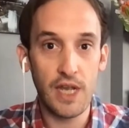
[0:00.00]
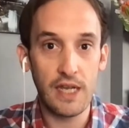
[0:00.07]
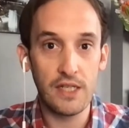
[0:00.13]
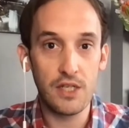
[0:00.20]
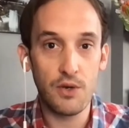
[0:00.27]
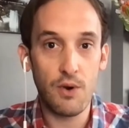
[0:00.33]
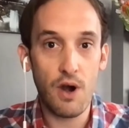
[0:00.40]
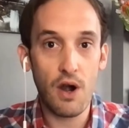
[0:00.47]

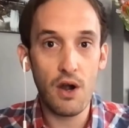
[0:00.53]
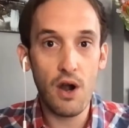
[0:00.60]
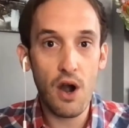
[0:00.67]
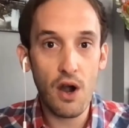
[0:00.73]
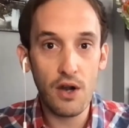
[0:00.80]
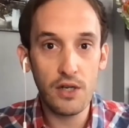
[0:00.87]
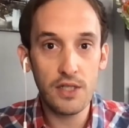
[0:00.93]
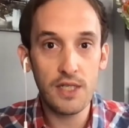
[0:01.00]
So our
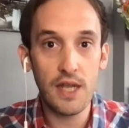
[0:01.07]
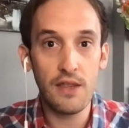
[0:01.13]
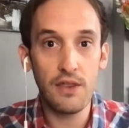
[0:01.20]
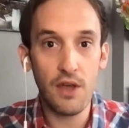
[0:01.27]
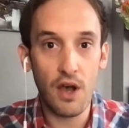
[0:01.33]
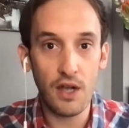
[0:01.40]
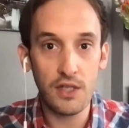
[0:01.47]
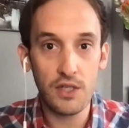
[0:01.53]
hearts and
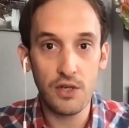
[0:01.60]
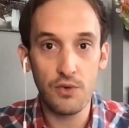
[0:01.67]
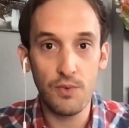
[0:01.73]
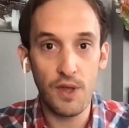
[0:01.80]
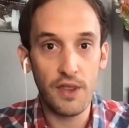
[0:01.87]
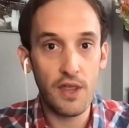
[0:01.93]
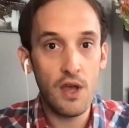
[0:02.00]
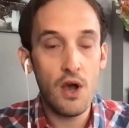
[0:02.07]
thoughts are with